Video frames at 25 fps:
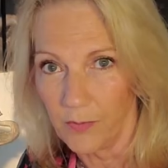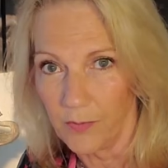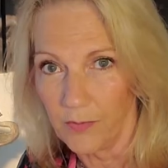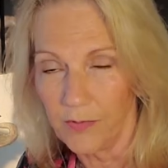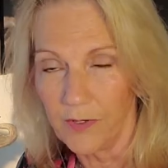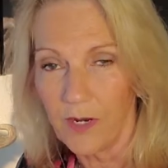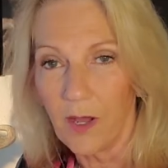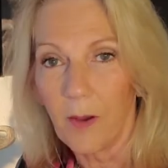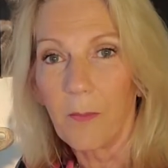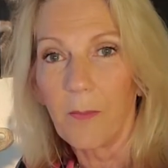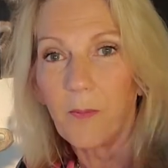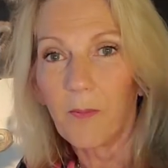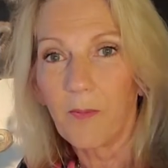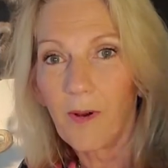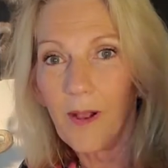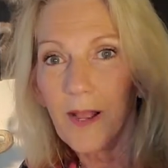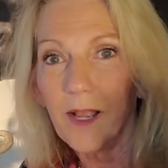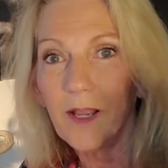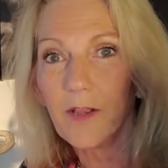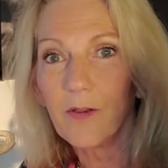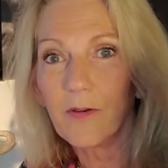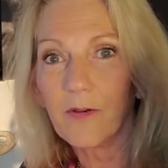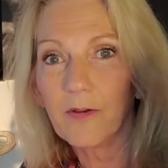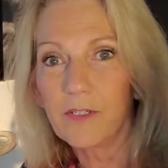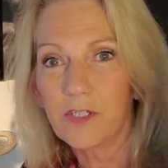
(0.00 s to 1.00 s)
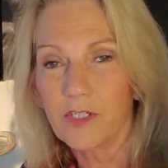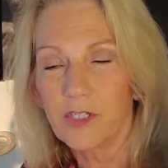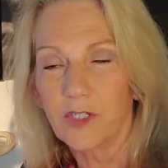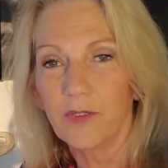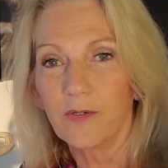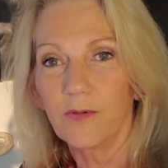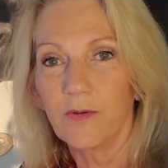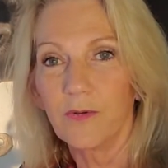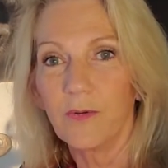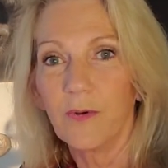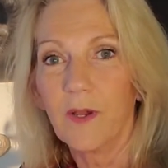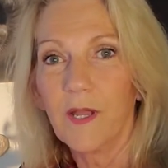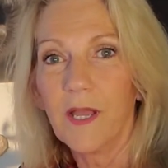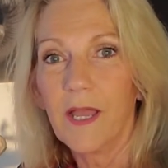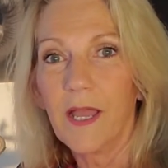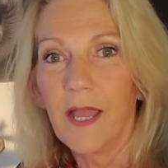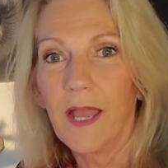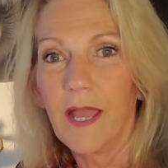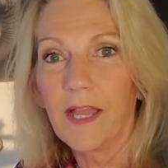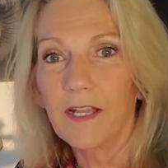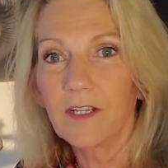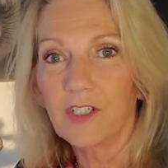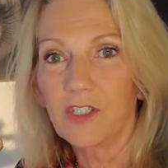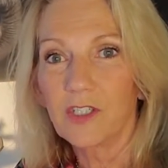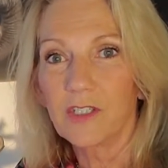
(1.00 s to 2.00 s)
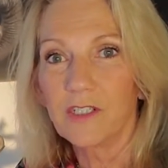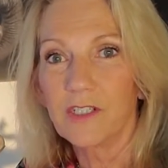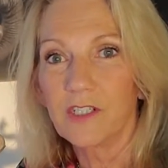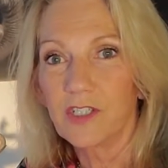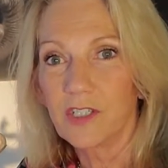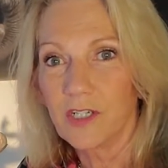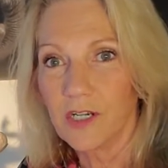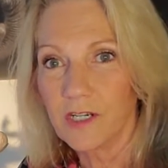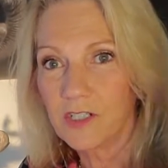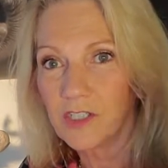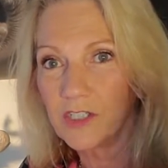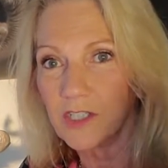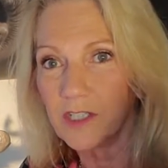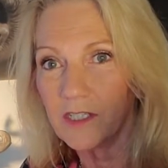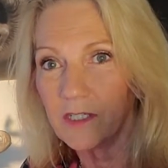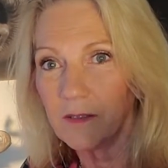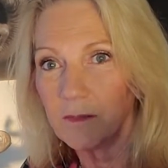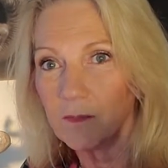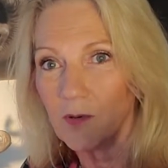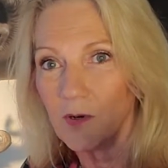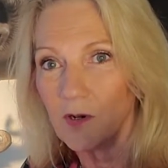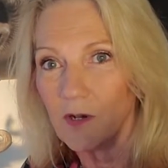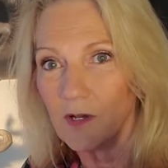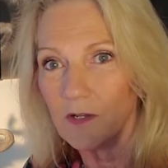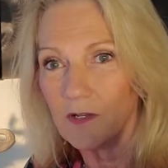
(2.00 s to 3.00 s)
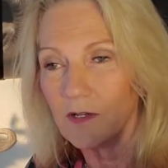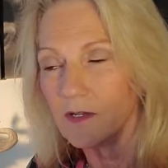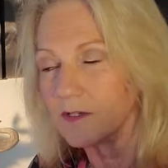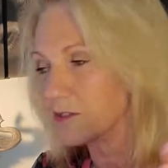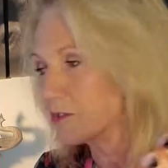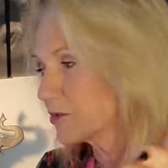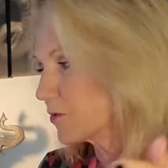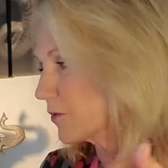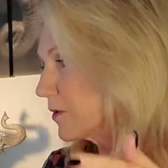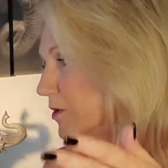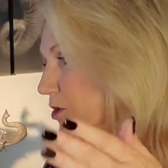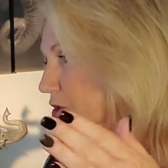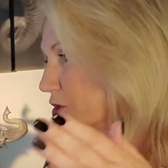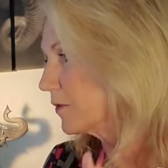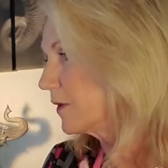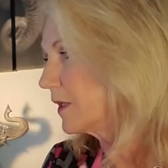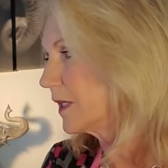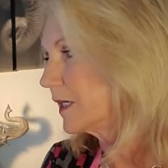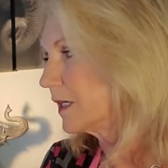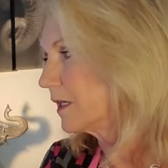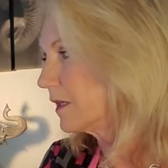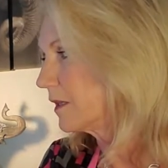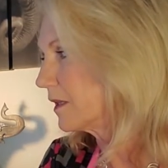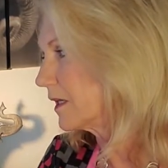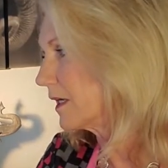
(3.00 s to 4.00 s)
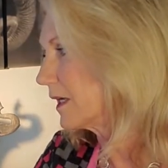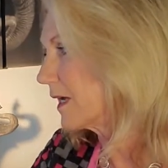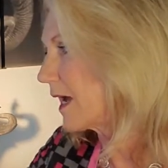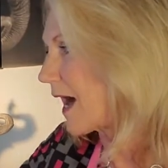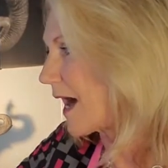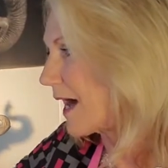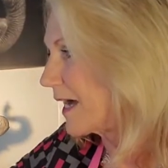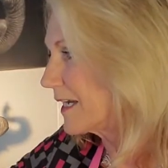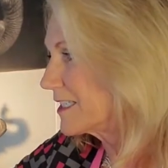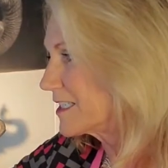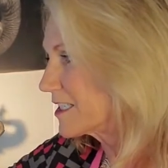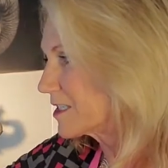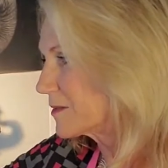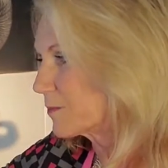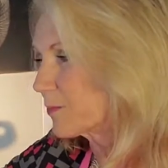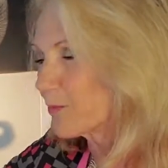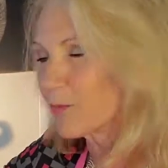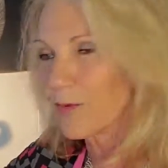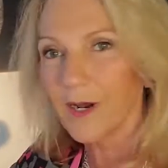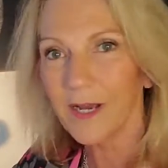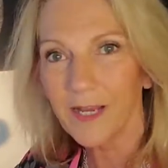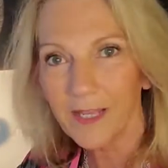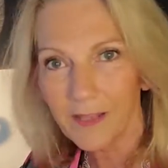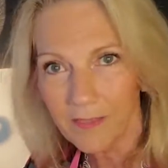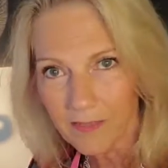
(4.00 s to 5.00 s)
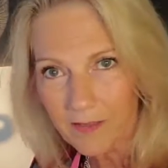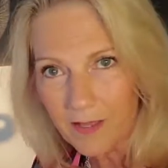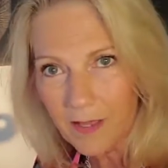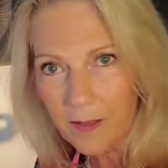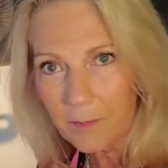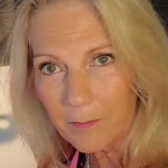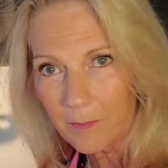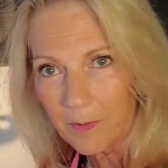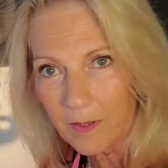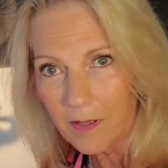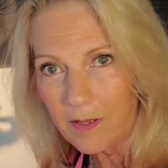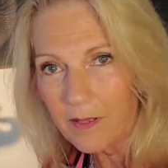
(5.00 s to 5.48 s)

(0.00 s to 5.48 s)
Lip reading: Now, prior to actually touching the products or doing anything, I spray them,